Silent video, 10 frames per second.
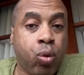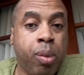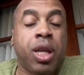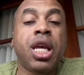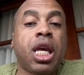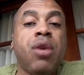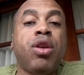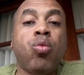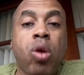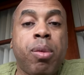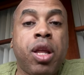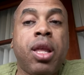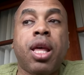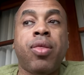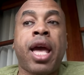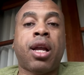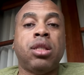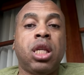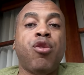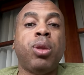women, even women that
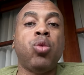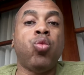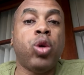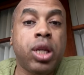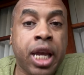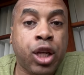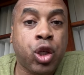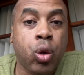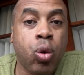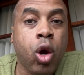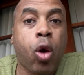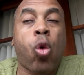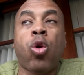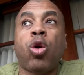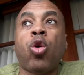conceivably would date you or,